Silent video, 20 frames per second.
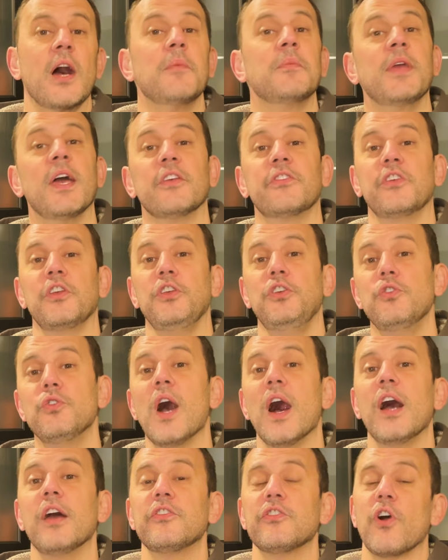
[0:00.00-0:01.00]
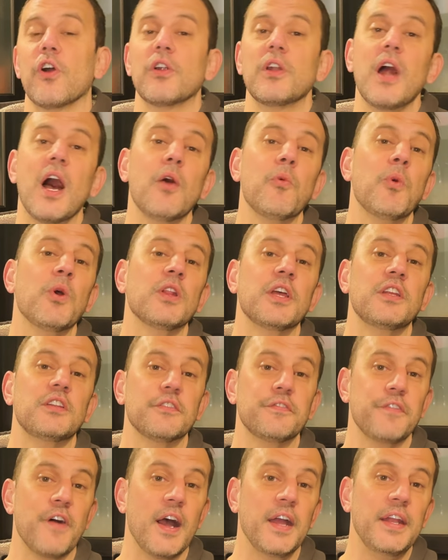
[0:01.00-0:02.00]
I'm guessing you guys are not willing
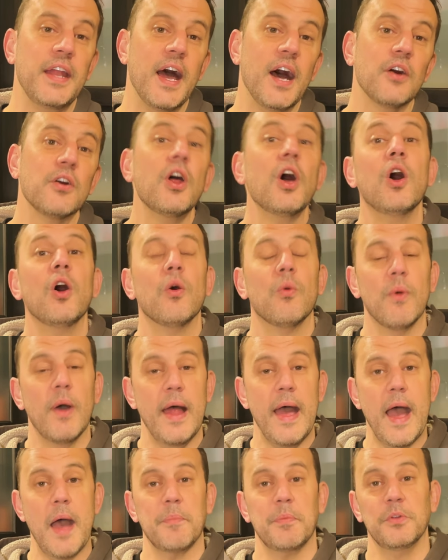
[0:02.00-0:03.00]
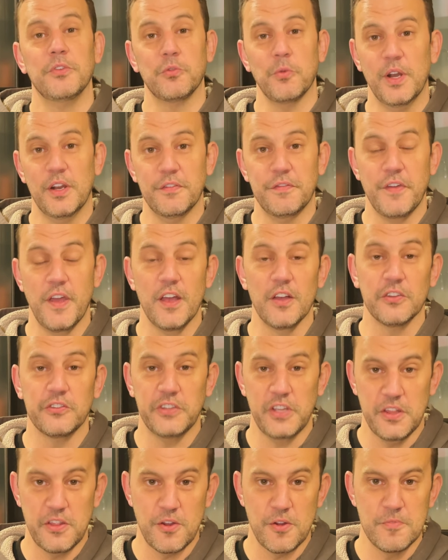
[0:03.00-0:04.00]
to find out what happens when it fails
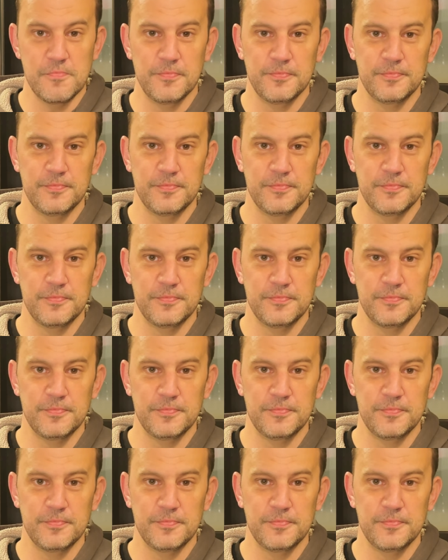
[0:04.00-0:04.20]
either.